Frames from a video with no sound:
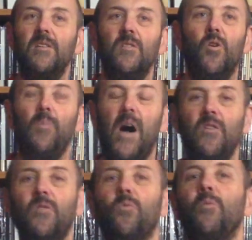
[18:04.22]
your
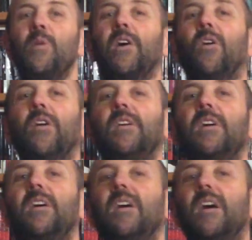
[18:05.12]
opponent will be
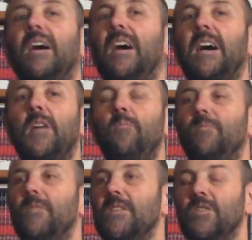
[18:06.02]

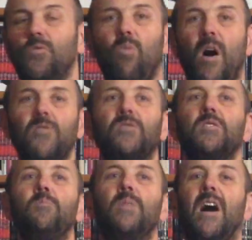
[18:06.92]
on. You won't
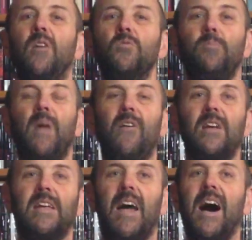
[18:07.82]
be able to
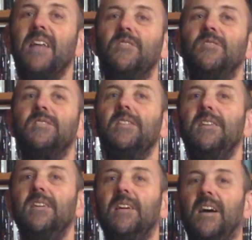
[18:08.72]
parry guarded
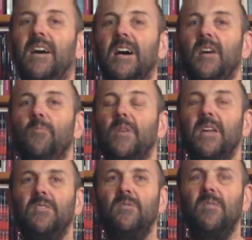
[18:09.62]

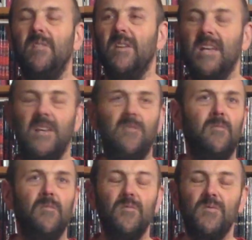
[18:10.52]

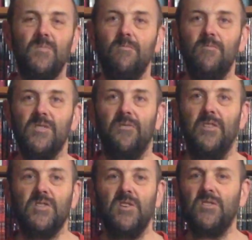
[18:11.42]
in
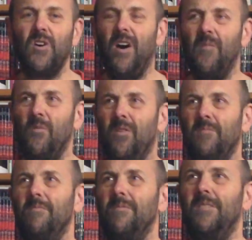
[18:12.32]
sufficient time.
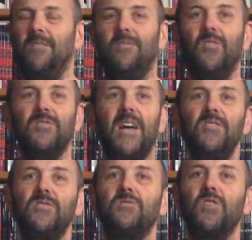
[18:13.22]
Well, you've got
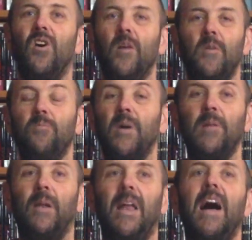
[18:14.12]
tons of time if
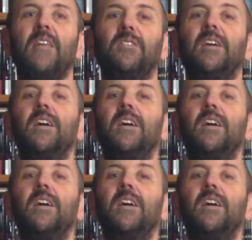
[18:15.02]
people aren't